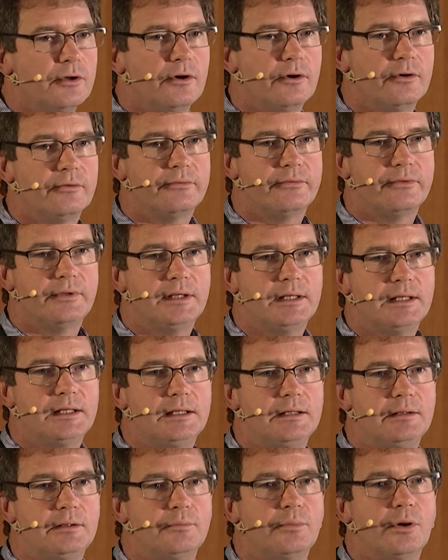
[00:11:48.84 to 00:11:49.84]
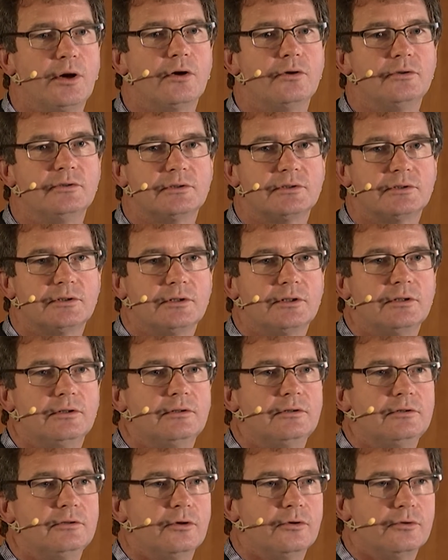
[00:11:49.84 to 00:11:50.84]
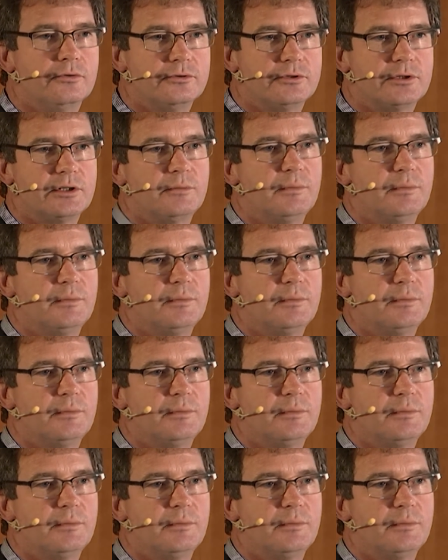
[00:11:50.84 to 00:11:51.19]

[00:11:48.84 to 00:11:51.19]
of the post-launch